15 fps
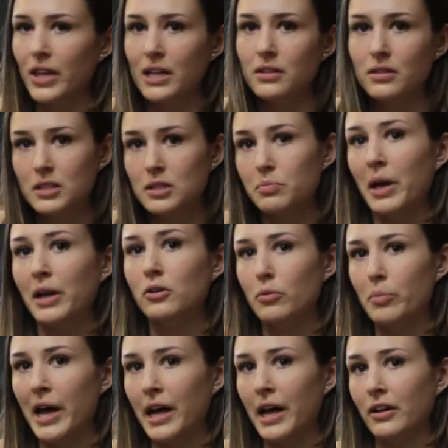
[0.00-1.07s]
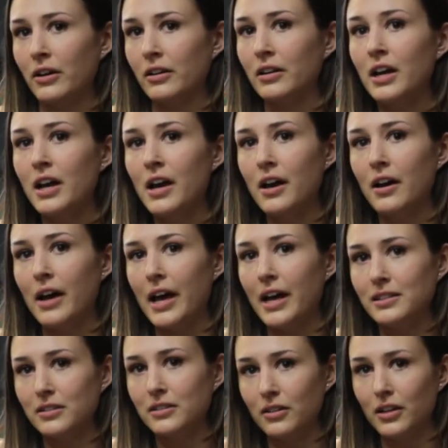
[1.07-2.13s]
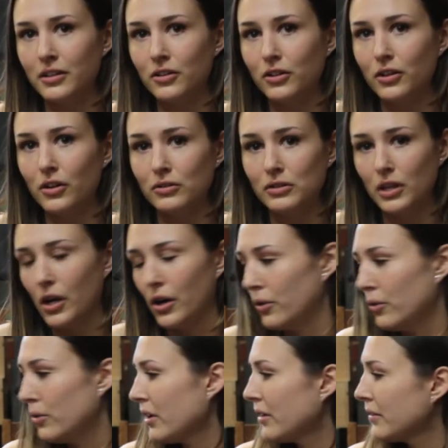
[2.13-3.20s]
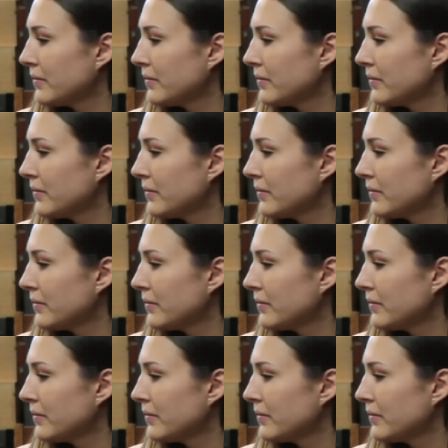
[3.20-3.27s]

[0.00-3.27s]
that speckle pattern as it undergoes load.